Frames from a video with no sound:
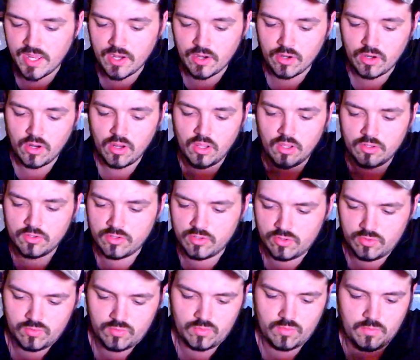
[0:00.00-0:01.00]
here
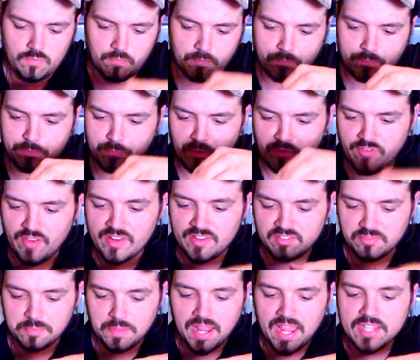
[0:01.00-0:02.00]
to
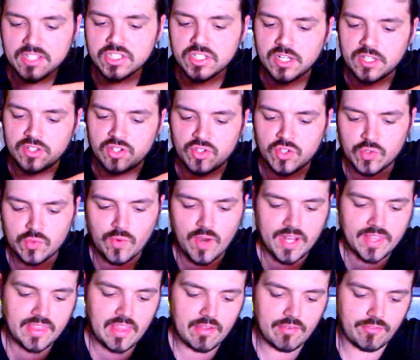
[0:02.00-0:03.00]
prevent splashing and to
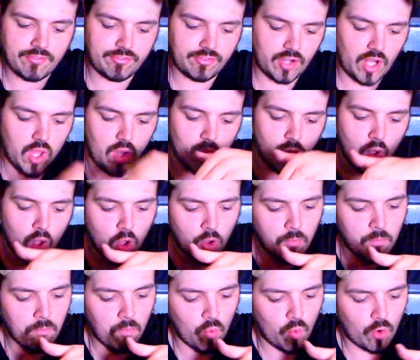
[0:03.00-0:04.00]
direct that flow
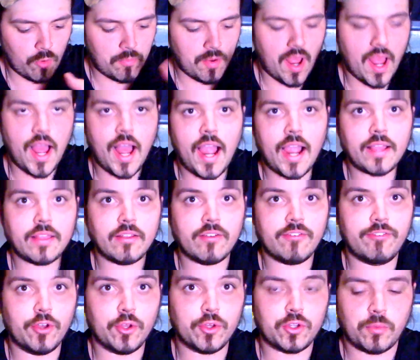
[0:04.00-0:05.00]
more behind the
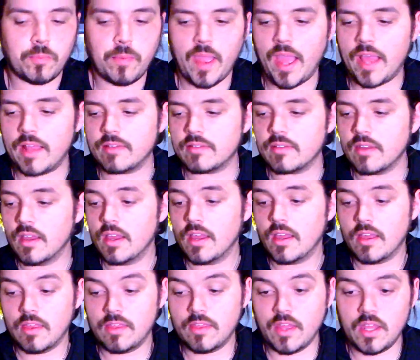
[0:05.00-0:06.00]
filter pads.
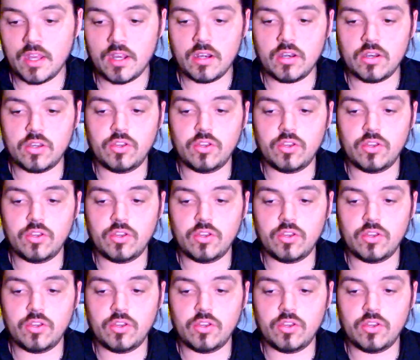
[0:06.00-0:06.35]
Then